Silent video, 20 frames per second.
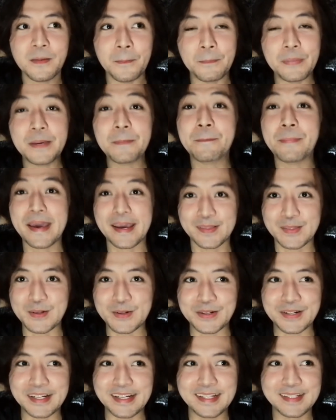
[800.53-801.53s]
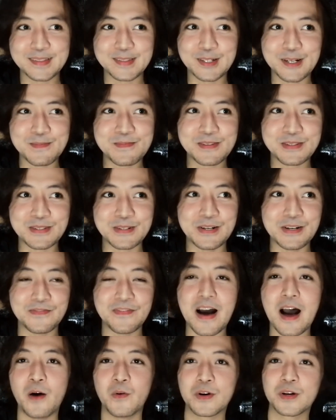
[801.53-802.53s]
be better in terms of
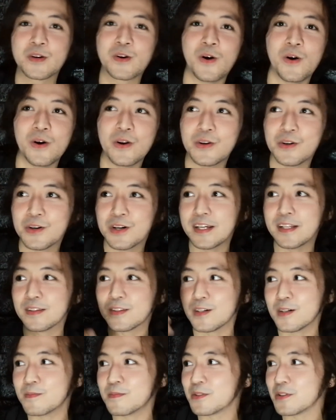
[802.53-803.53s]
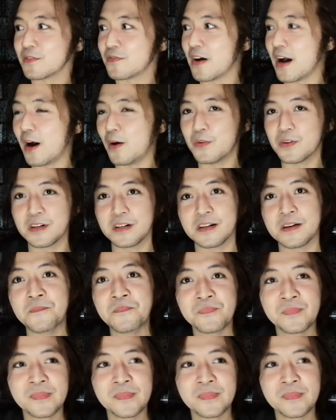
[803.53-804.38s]
our color, in terms of our